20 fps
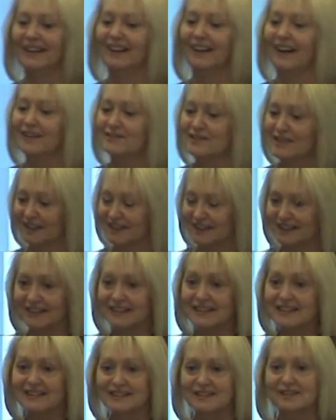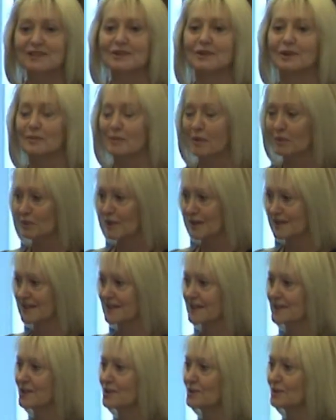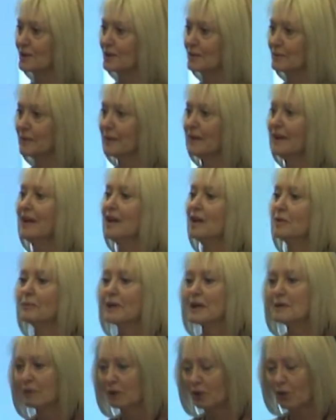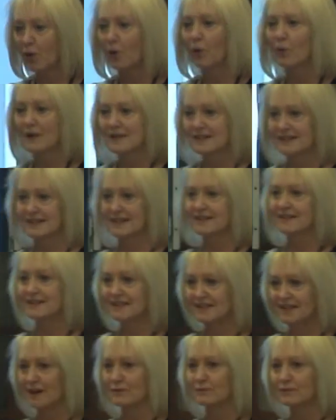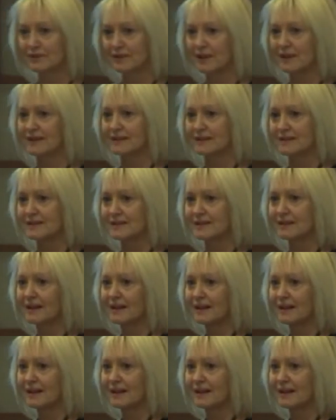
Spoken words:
I've done it in Eastern Europe and Western Europe. People always say the same things.